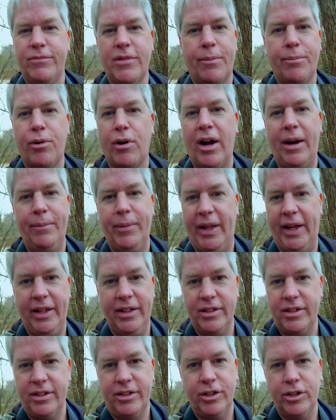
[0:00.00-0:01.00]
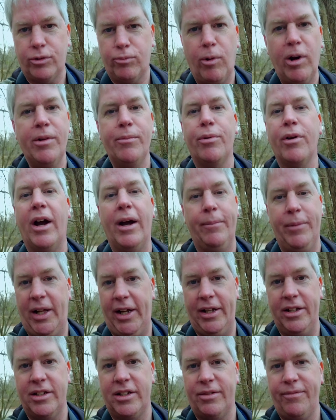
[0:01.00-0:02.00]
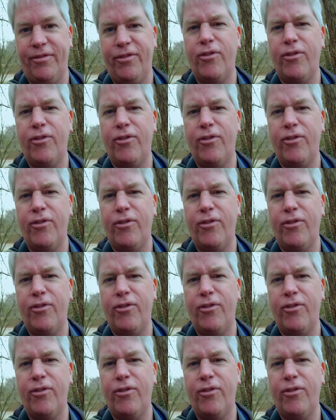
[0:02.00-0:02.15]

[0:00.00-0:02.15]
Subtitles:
a prime lens, just one prime lens.